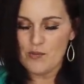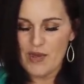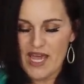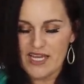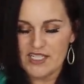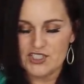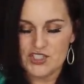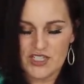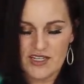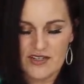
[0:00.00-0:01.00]

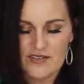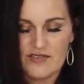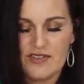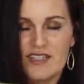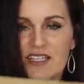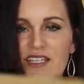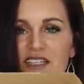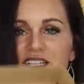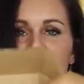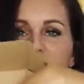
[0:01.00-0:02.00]
package of
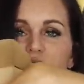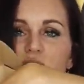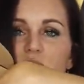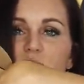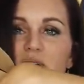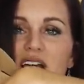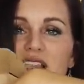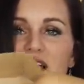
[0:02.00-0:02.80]
little puck